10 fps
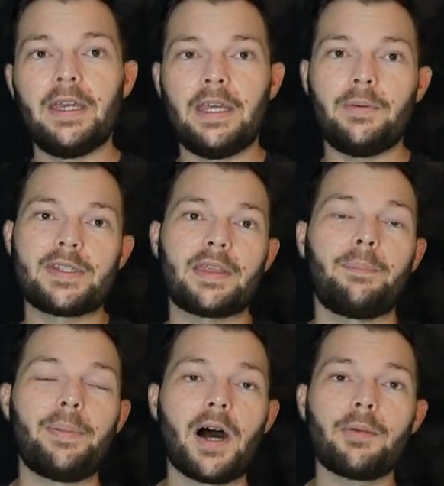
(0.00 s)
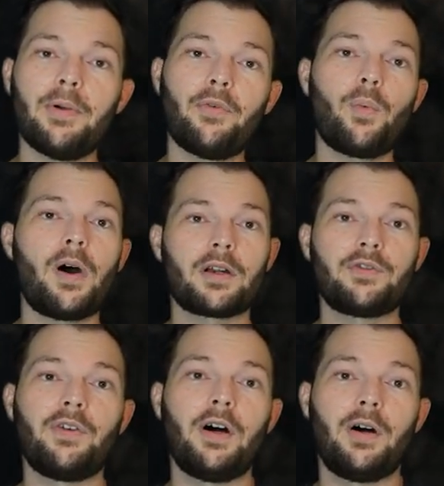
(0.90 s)
He was at the bottom of a
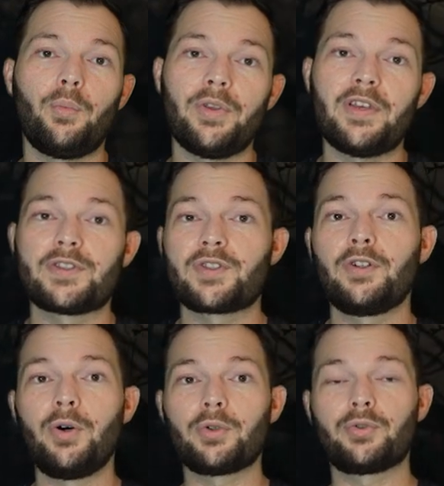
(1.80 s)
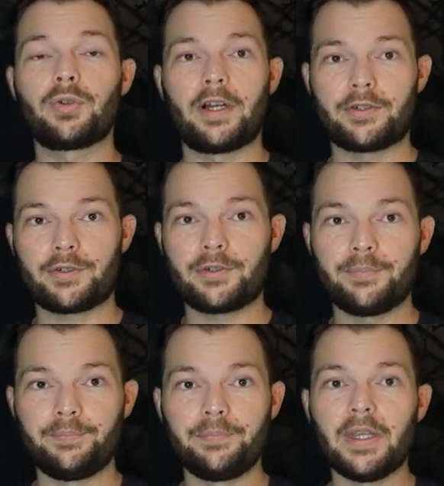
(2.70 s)
waterfall with his skull crushed.